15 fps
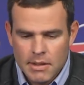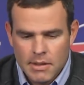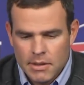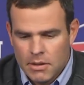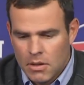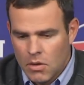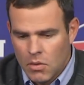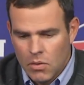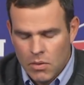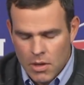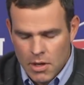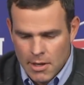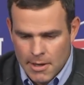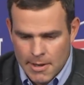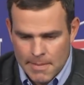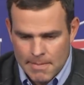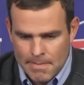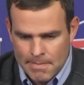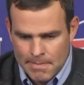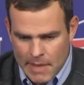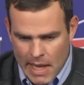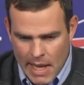You know,
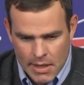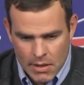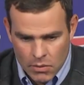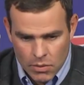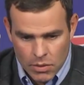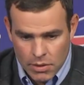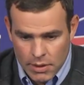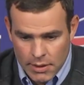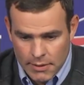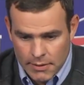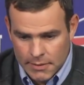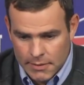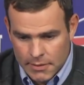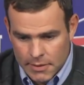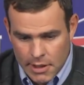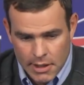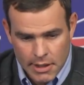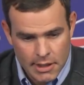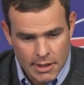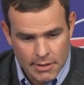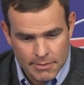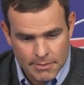I don't really,
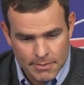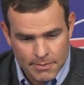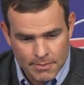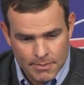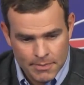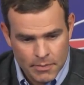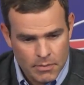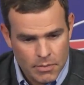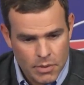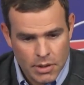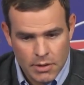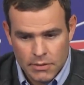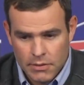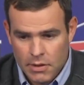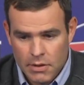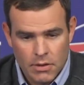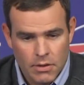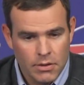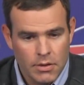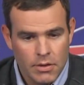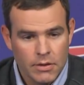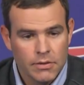again, Bucky said it
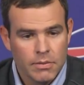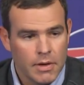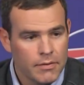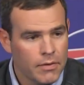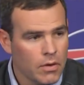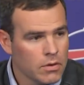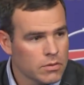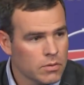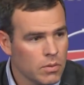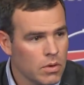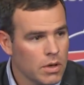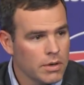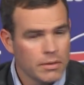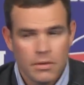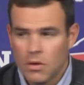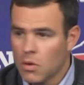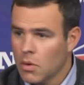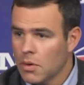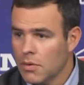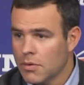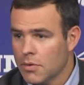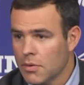earlier, it's my first one
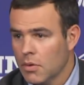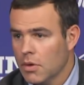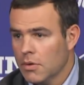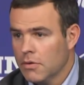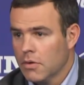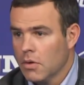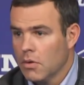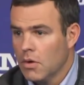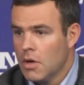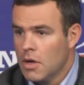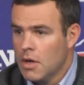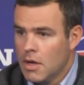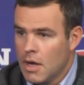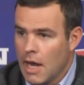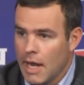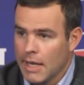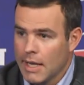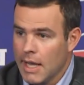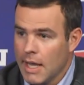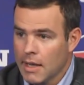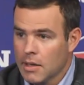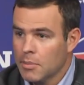going through it, so I
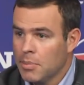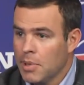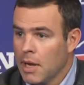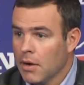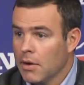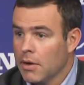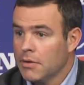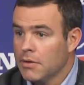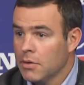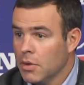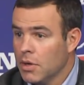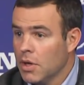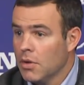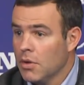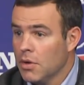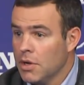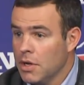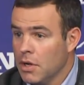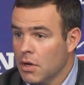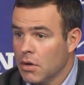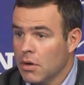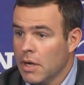can't compare it to another
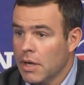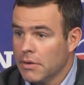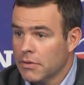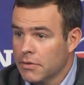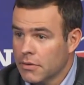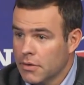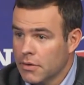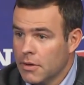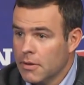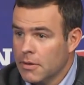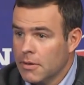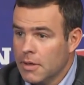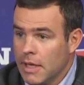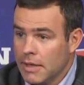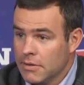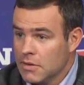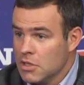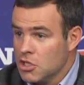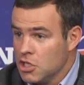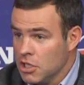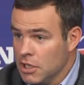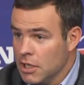year as the
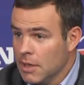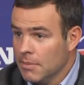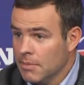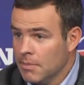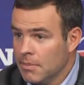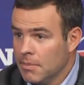GM.